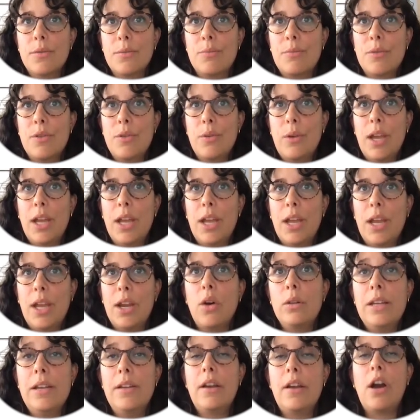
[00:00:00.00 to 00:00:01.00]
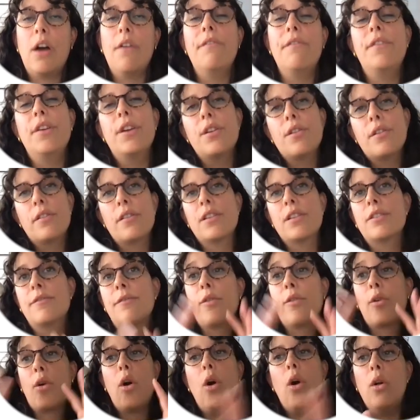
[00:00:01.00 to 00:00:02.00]
you can only configure this
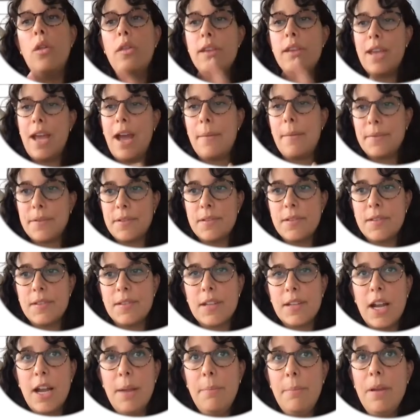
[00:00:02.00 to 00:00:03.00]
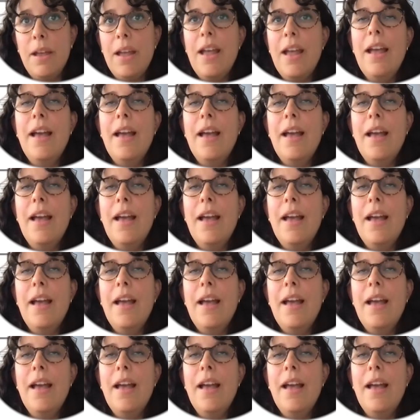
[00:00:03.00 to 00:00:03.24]
for all the absence type.